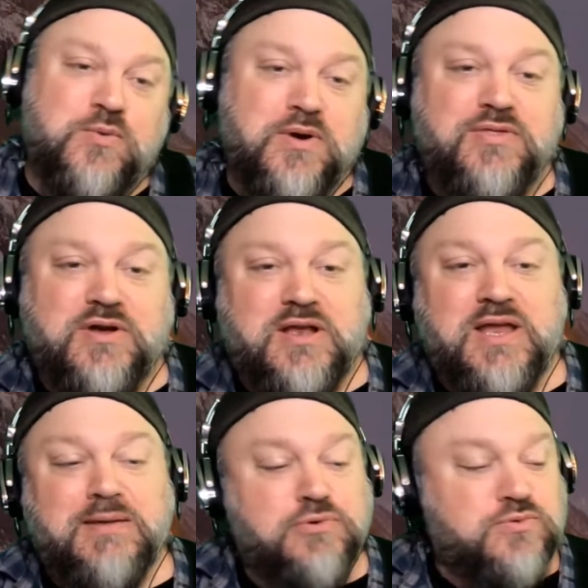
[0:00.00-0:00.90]
with a
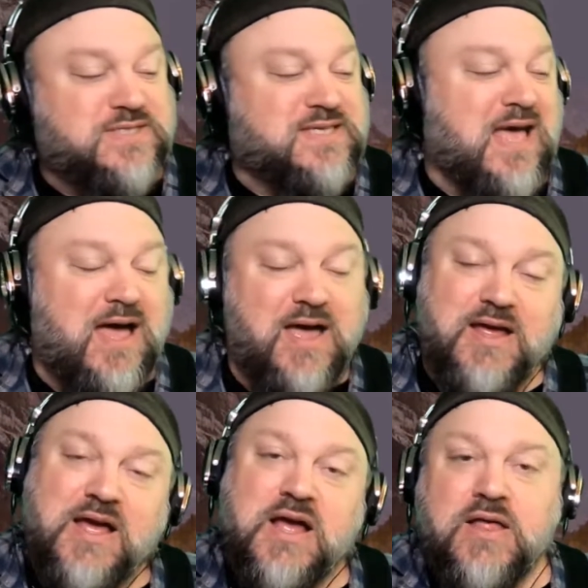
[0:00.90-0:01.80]
clear blue sky.
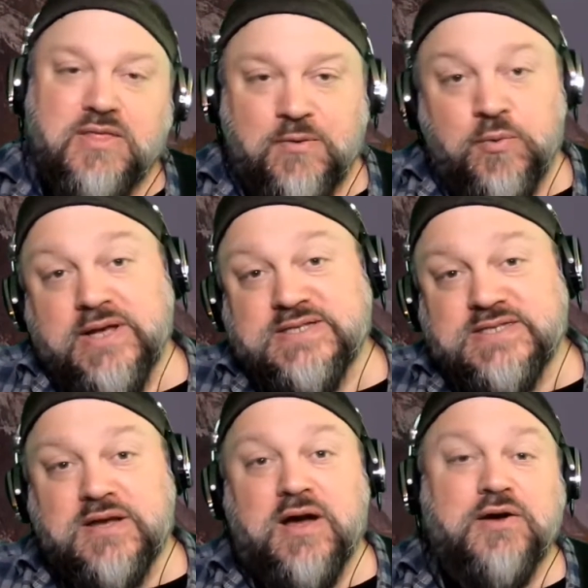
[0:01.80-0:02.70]
That
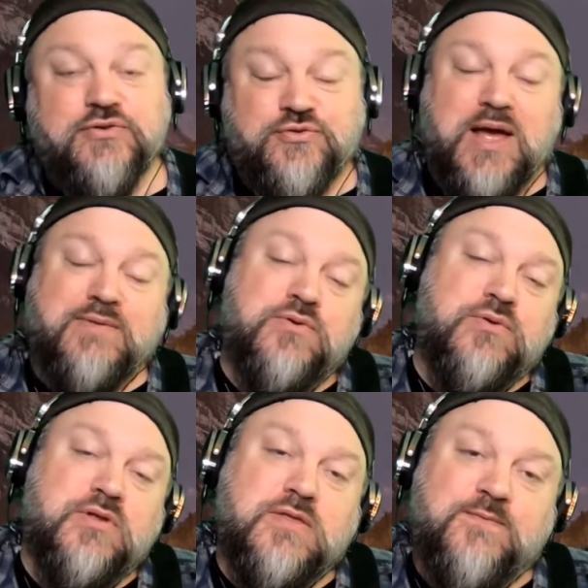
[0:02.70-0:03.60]
race car
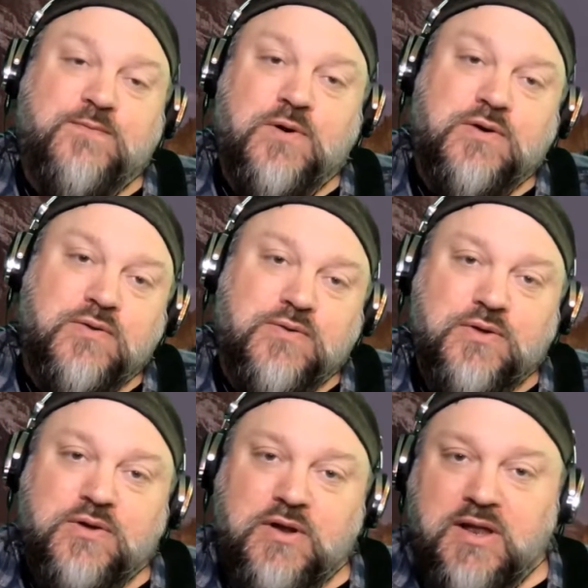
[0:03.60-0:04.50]
driver at the front of the
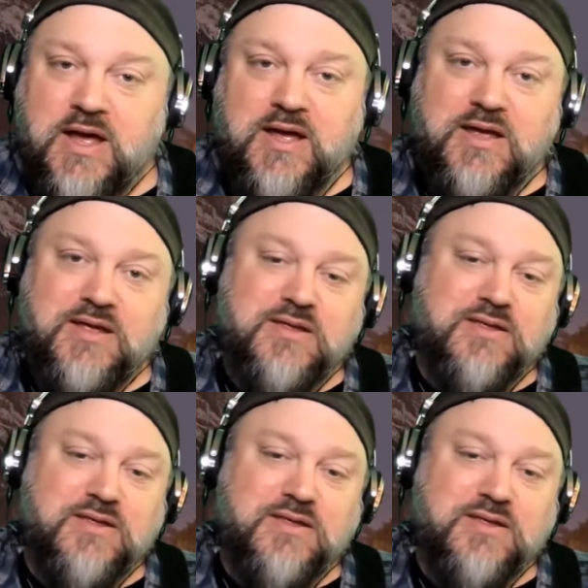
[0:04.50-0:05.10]
line.